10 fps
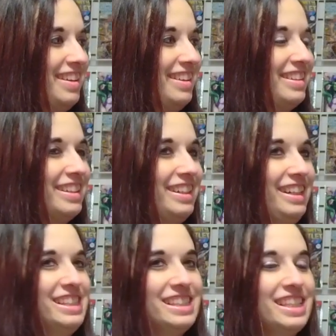That's
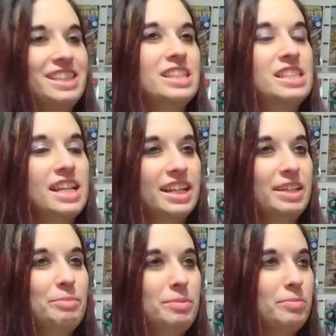crazy. It's like the
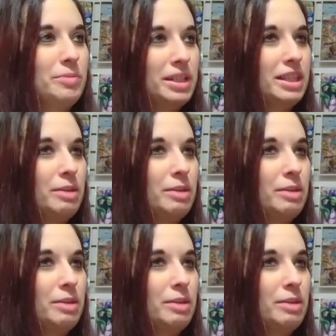second people went in.